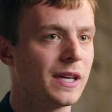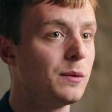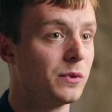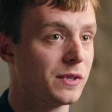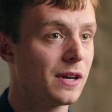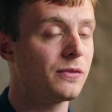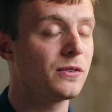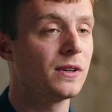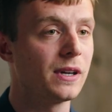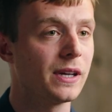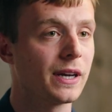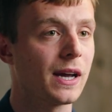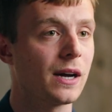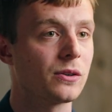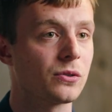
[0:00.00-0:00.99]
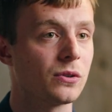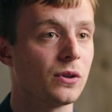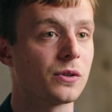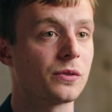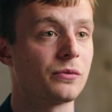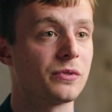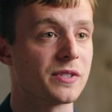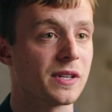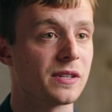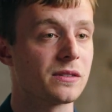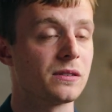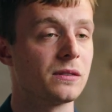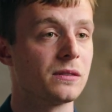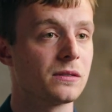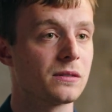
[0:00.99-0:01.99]
that he will definitely encounter a lot of
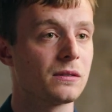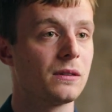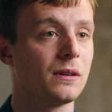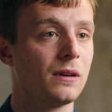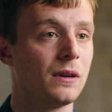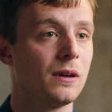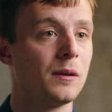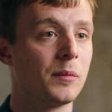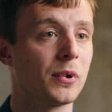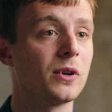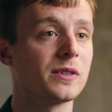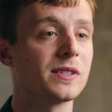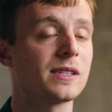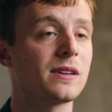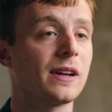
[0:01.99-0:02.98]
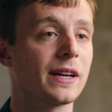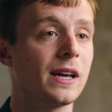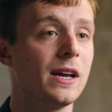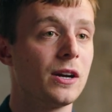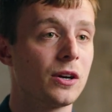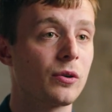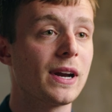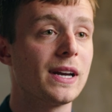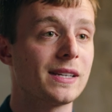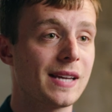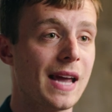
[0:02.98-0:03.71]
resistance because it's like great